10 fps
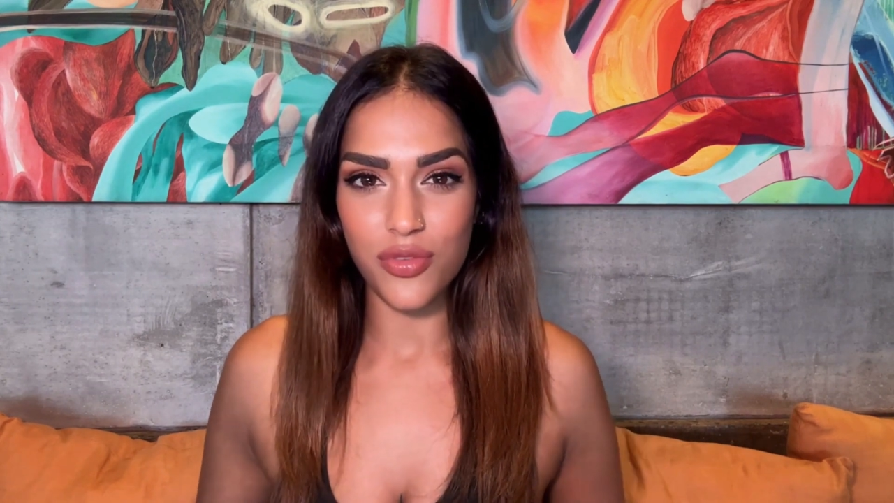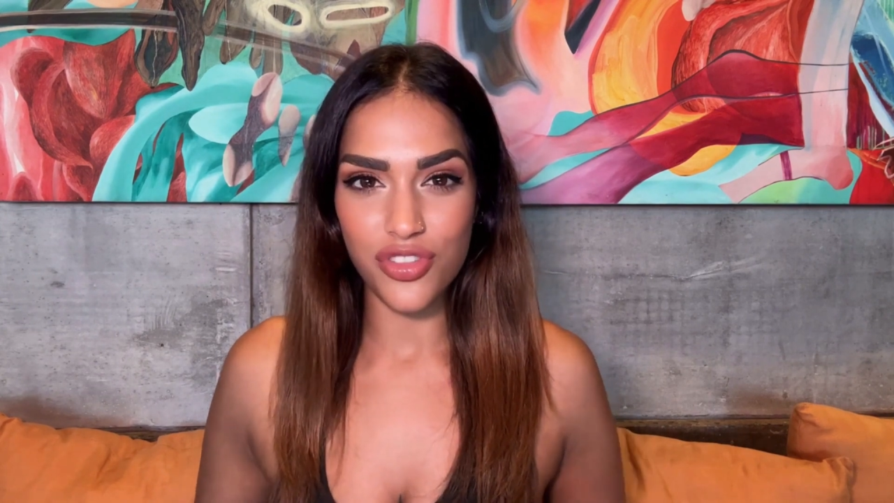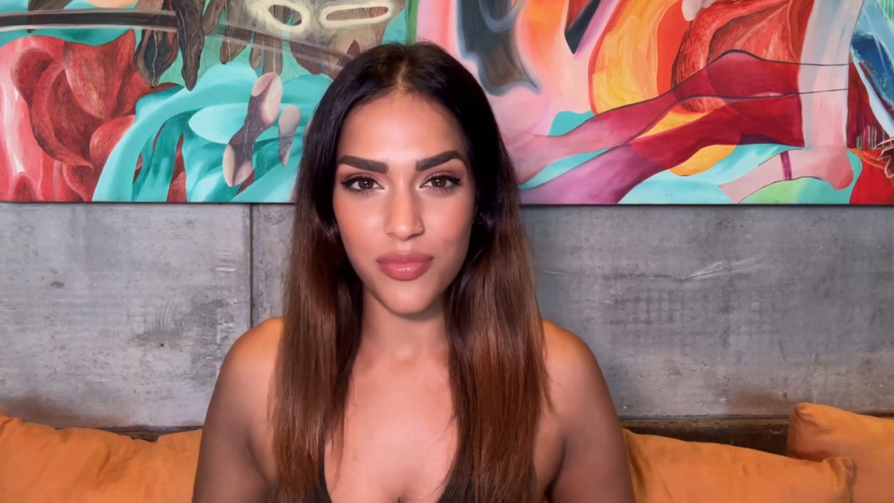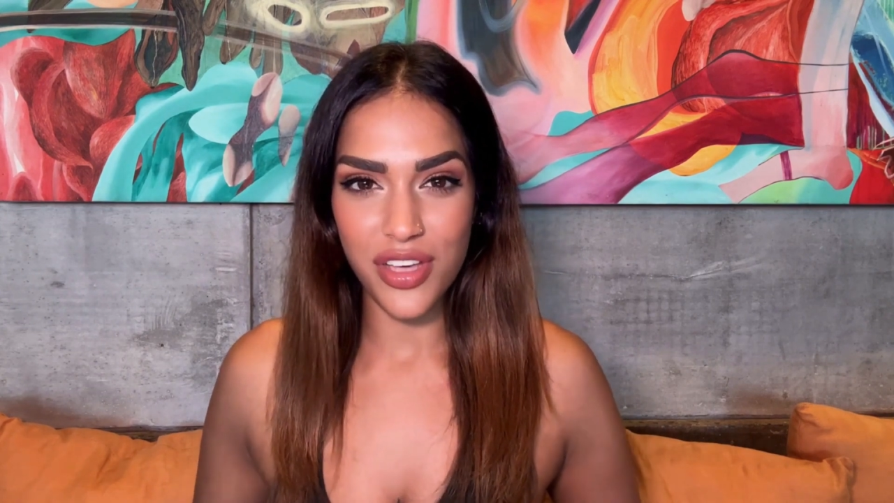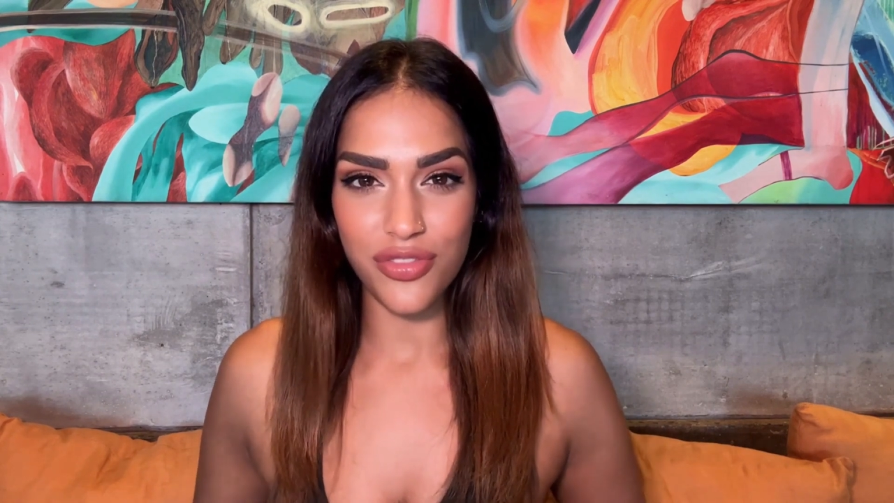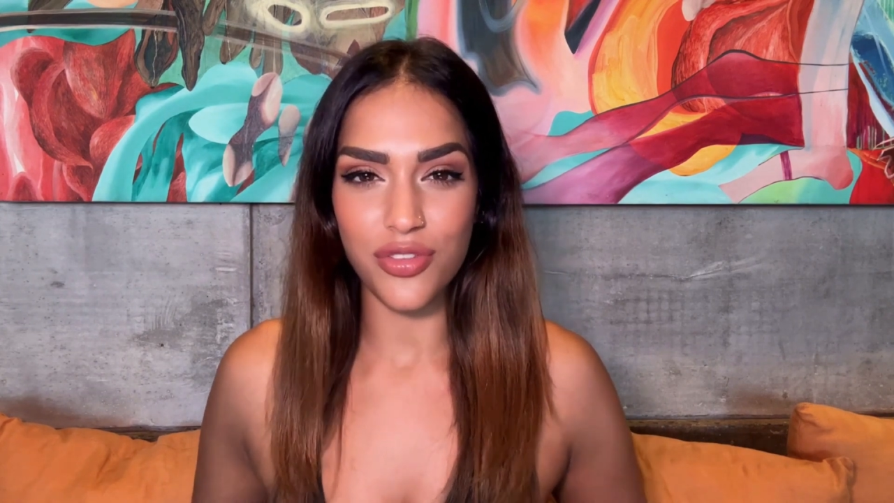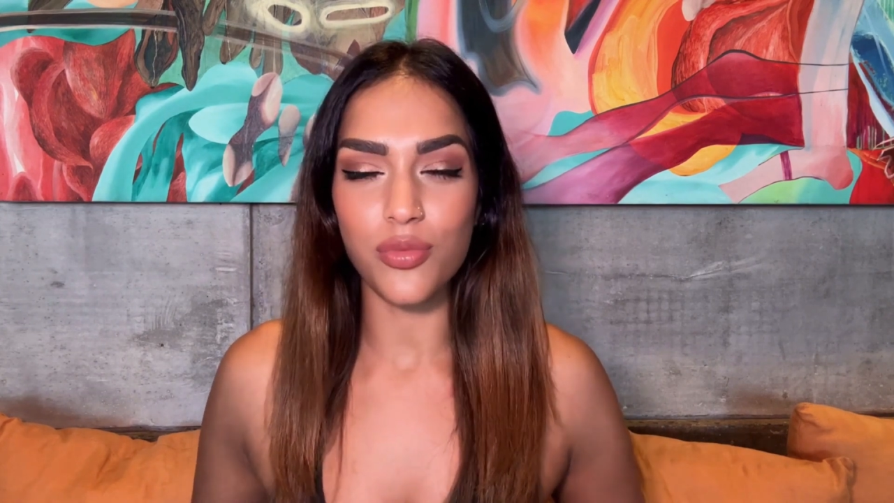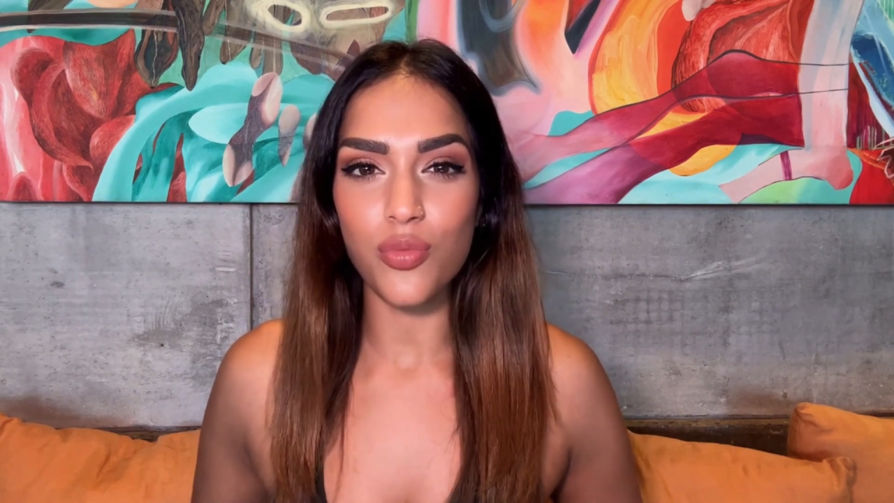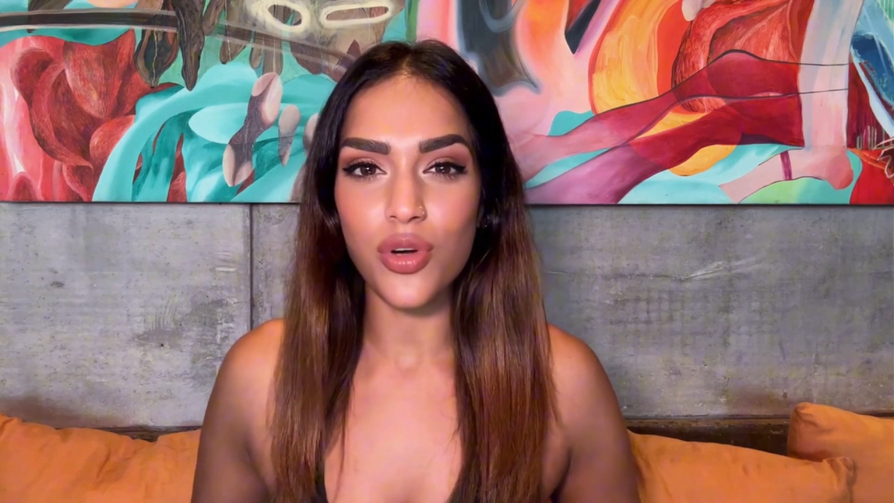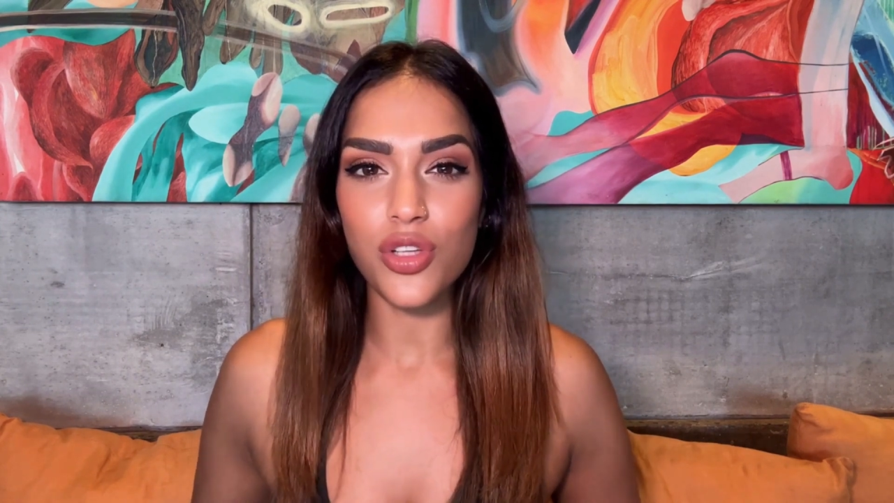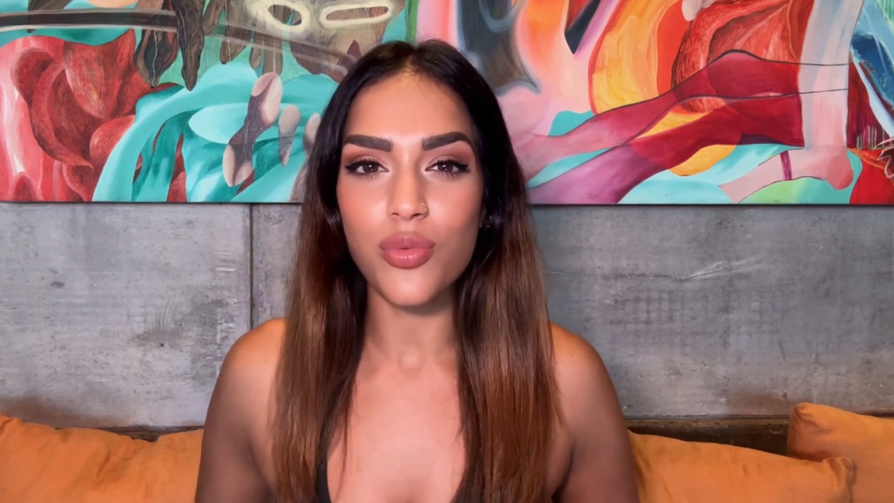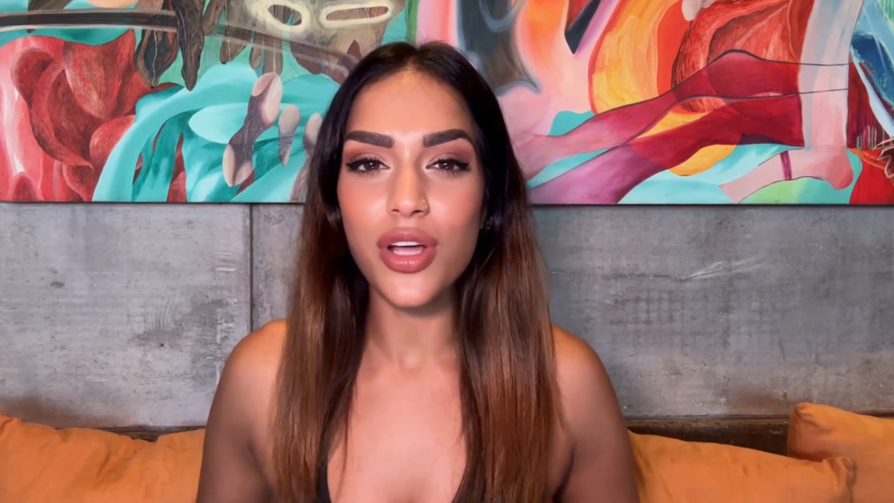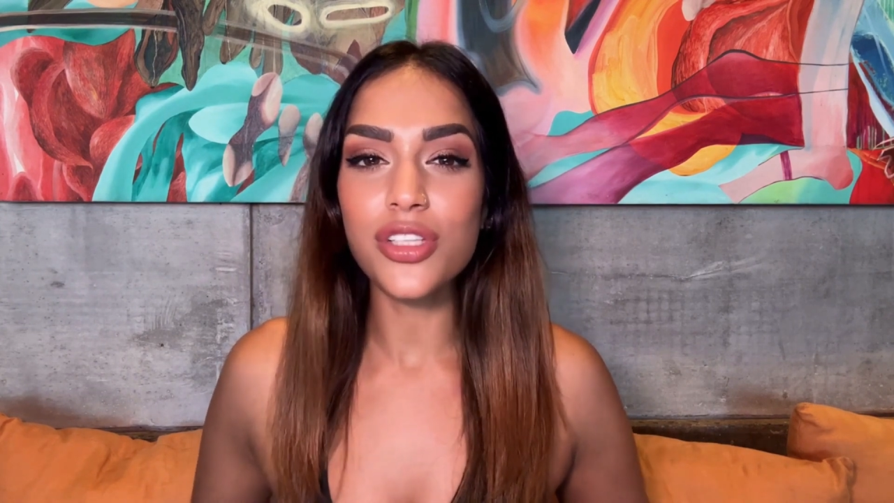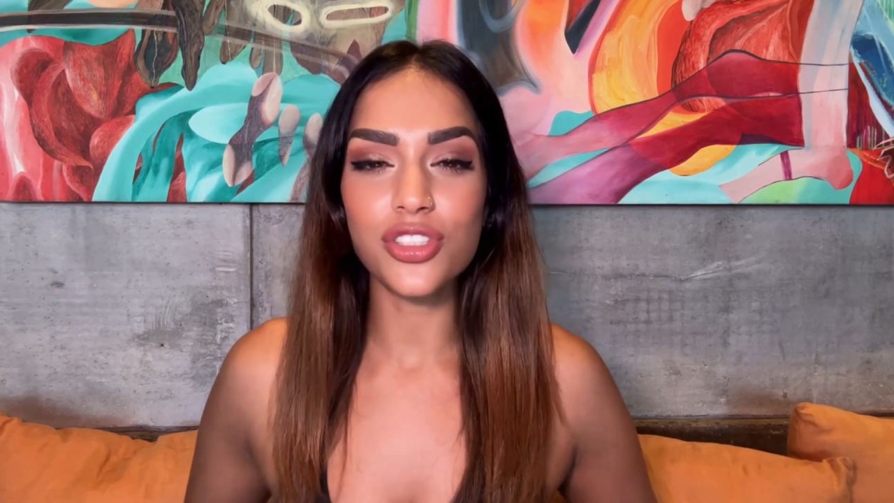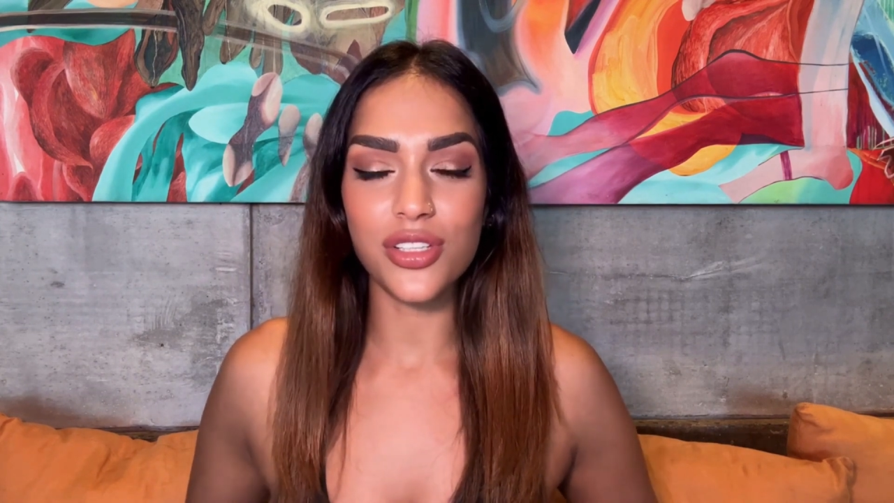which makes people want to
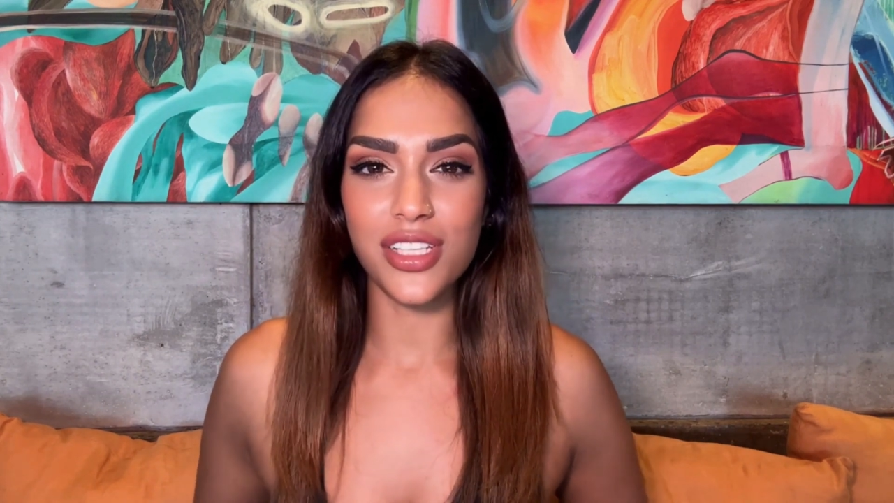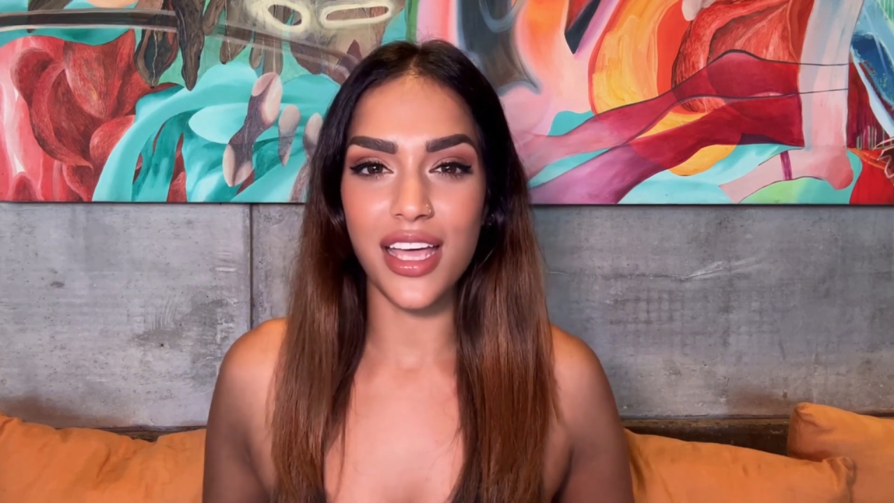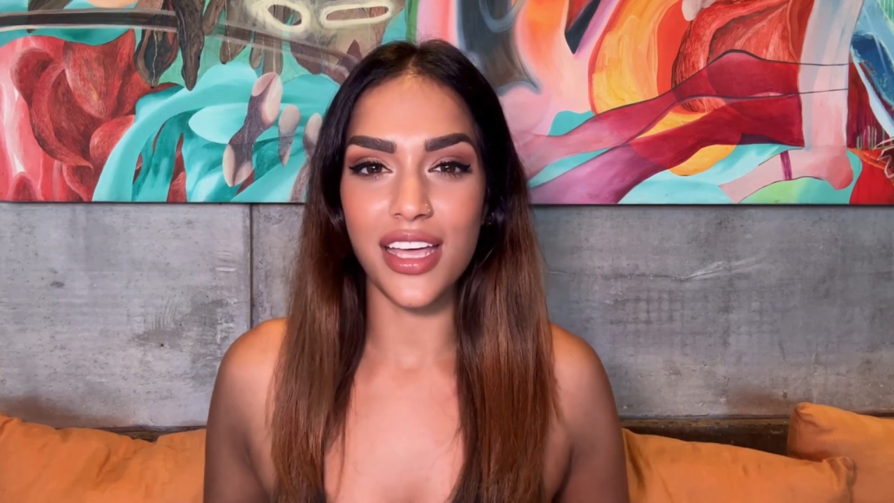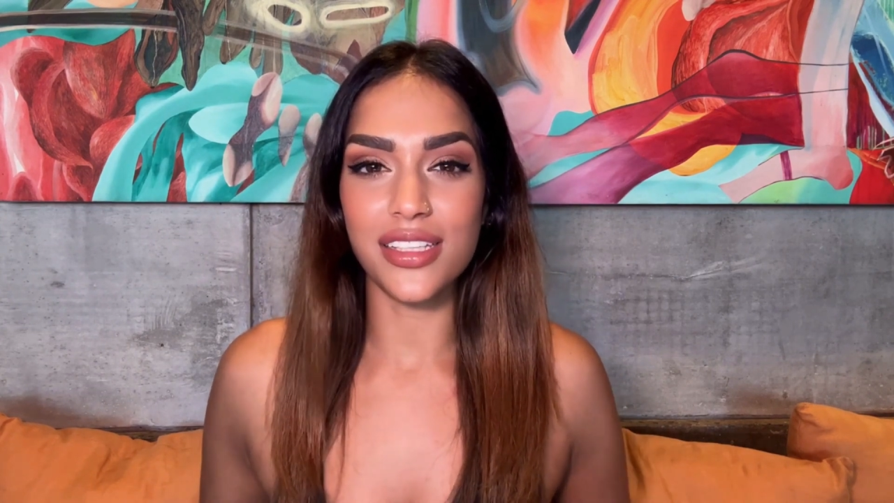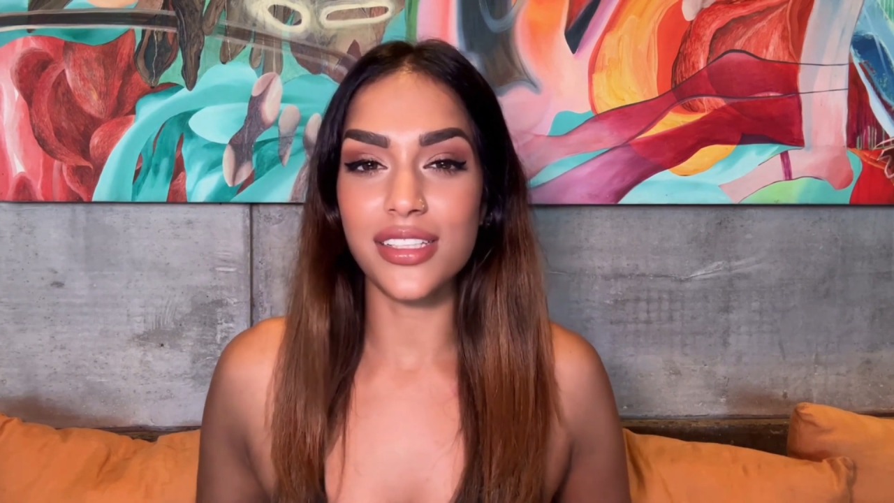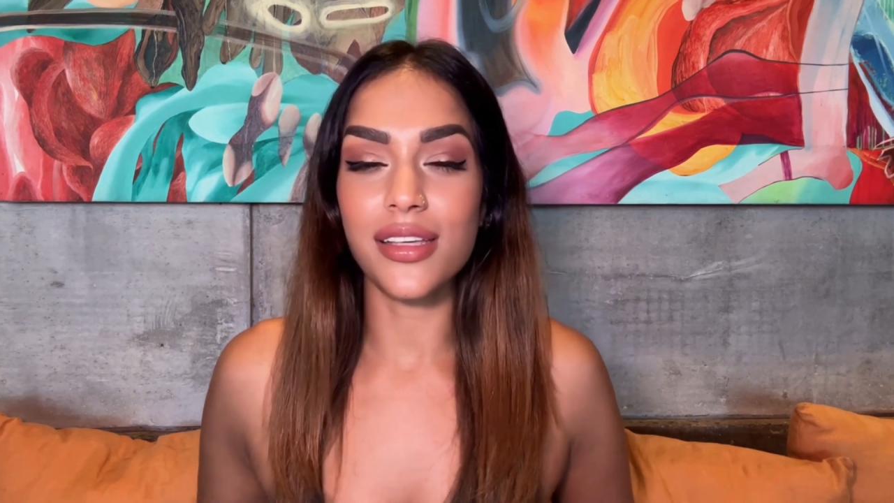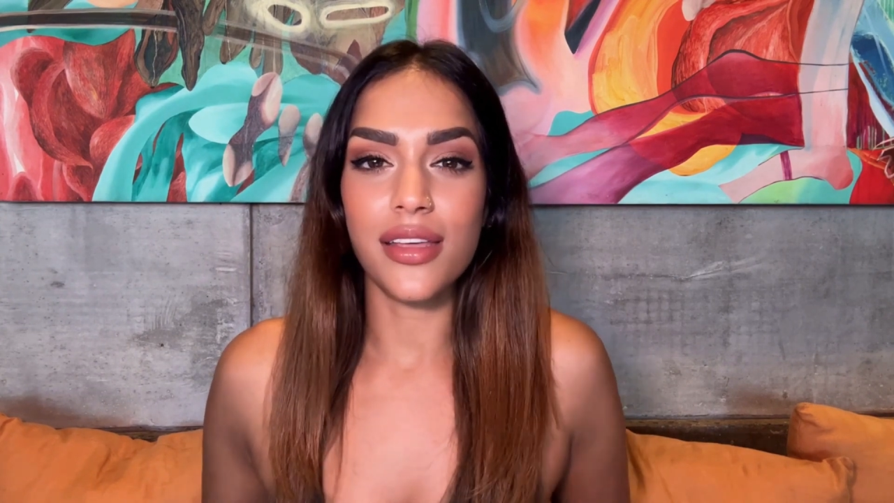watch till the end.